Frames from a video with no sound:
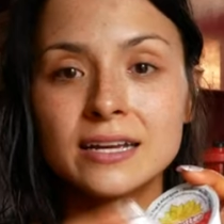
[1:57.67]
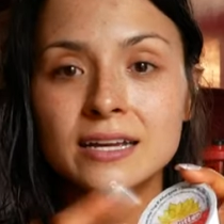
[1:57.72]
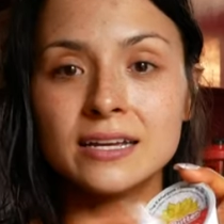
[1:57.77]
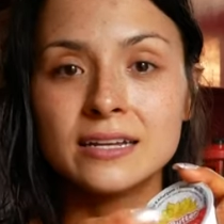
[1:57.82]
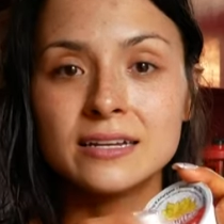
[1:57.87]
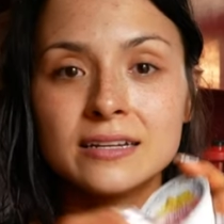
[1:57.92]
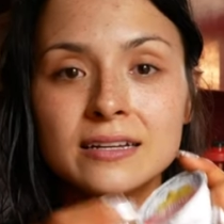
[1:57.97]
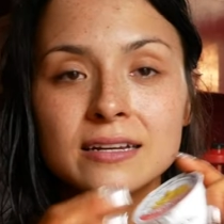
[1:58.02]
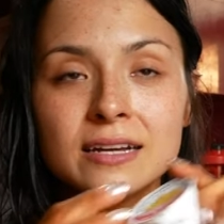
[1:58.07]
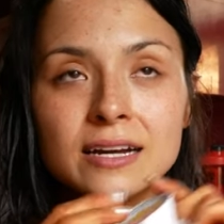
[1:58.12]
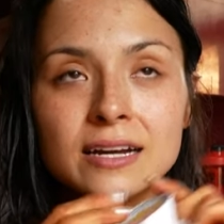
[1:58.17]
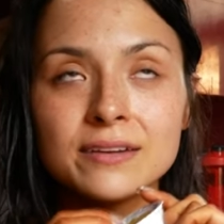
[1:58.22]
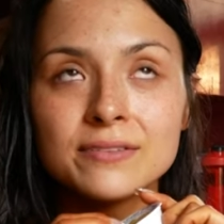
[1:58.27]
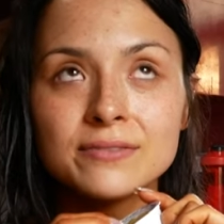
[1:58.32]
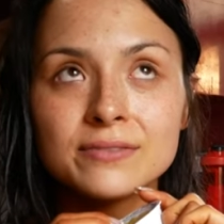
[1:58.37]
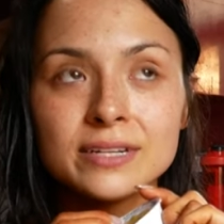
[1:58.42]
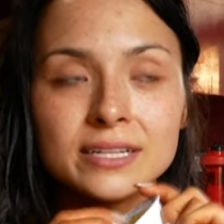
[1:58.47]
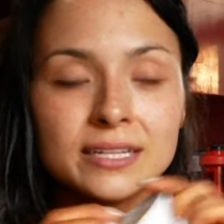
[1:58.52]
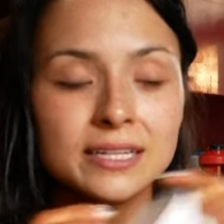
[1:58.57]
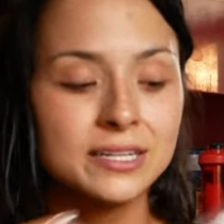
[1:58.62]
and I
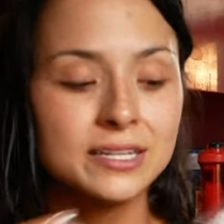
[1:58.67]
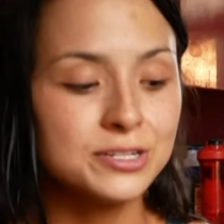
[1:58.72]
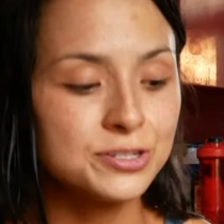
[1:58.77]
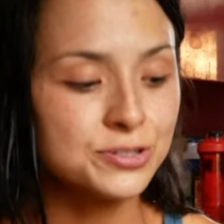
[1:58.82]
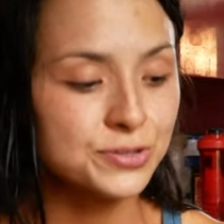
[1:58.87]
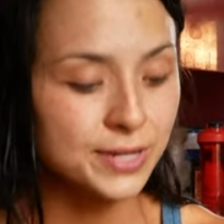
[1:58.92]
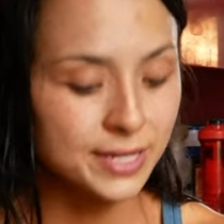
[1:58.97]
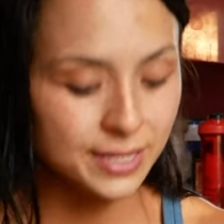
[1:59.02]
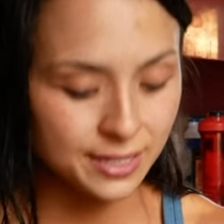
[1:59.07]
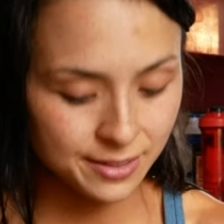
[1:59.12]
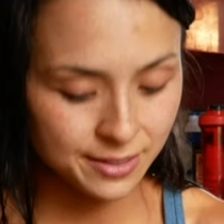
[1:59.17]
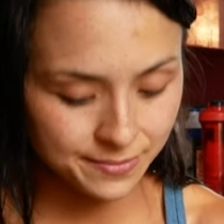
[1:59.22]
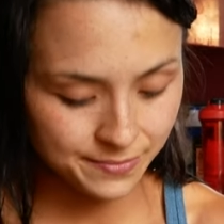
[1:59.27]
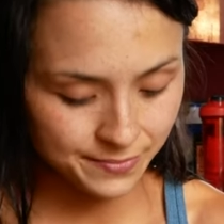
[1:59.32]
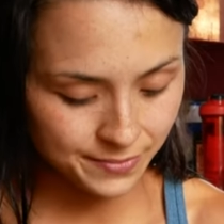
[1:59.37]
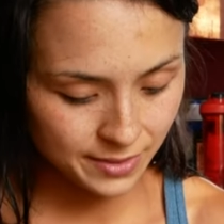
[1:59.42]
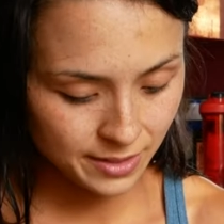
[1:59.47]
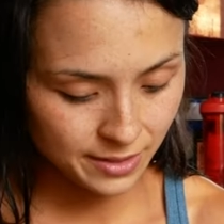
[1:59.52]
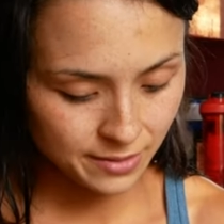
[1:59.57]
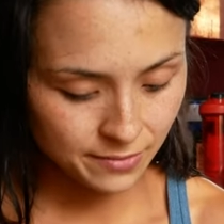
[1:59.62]
really enjoy
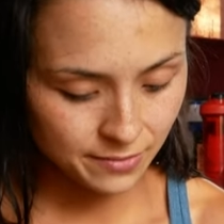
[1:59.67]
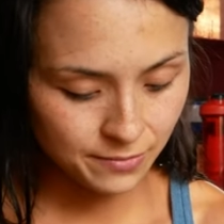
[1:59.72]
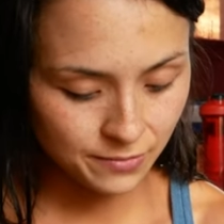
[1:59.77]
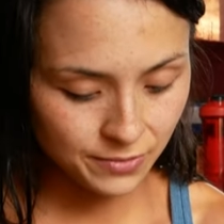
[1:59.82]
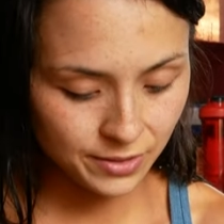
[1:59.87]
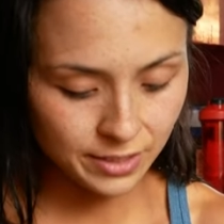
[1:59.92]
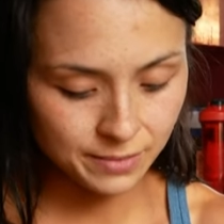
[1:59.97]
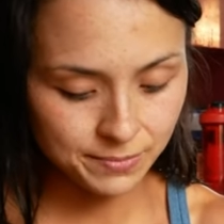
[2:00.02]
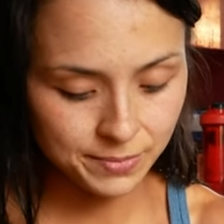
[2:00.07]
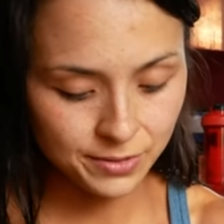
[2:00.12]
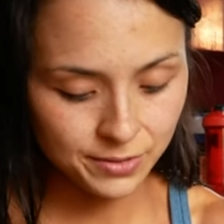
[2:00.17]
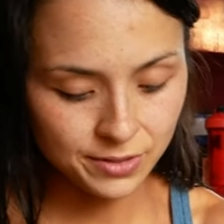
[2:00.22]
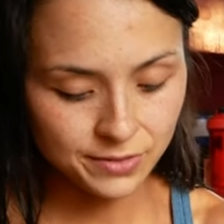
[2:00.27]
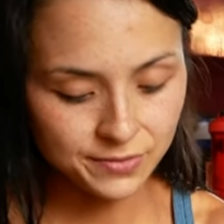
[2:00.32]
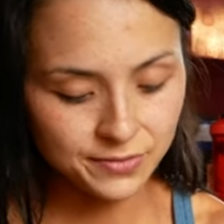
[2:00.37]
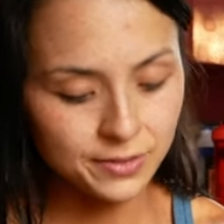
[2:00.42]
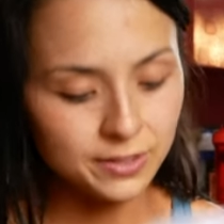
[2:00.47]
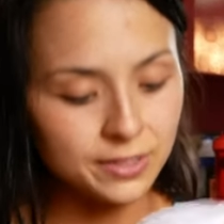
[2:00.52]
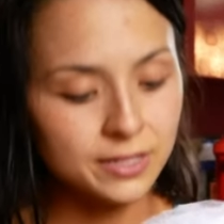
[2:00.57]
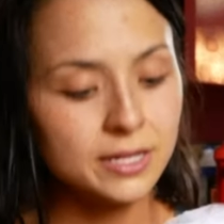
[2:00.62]
them. Really
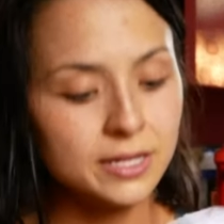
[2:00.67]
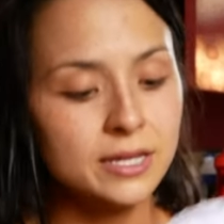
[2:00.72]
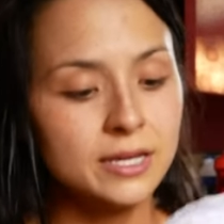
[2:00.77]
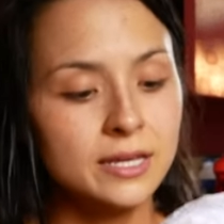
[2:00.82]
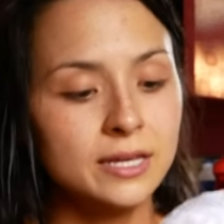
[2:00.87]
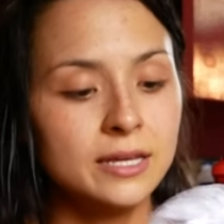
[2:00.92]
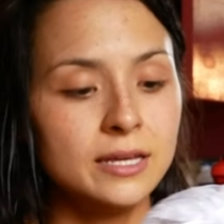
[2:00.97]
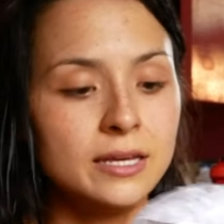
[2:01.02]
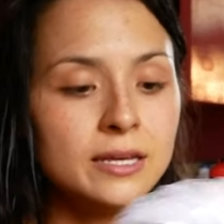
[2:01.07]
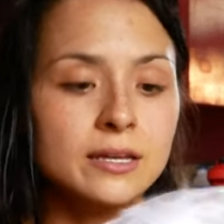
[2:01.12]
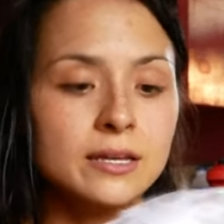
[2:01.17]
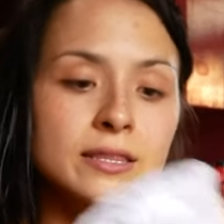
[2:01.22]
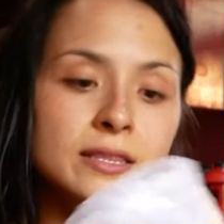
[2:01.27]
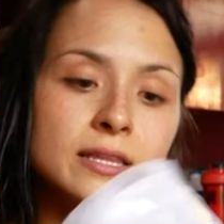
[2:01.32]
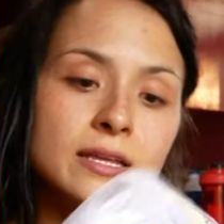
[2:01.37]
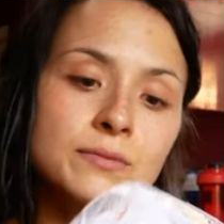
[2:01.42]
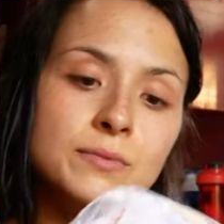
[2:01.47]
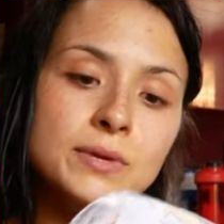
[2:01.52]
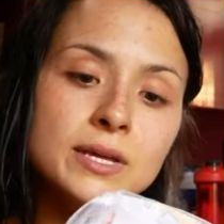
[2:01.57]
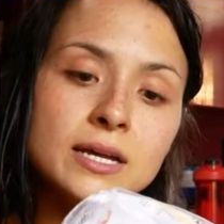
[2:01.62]
beautiful.
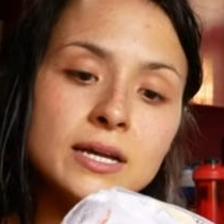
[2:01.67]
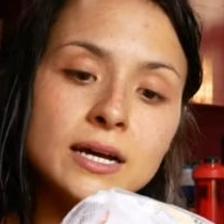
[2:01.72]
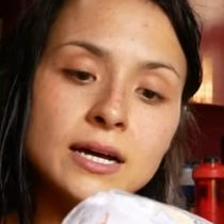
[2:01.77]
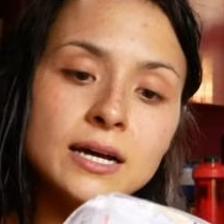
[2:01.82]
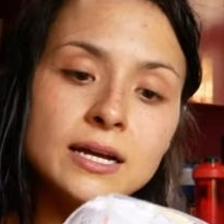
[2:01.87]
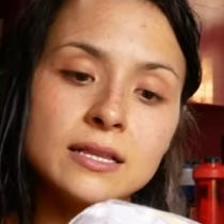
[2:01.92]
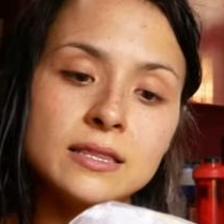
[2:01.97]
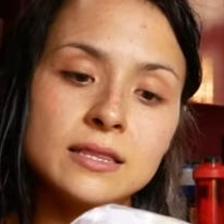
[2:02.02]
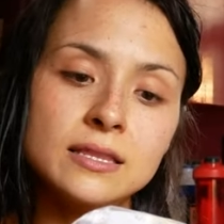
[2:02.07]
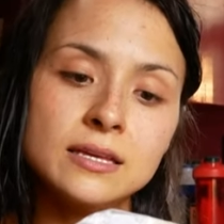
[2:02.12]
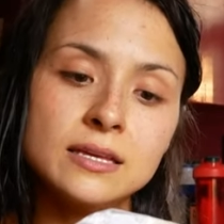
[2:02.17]
Then we got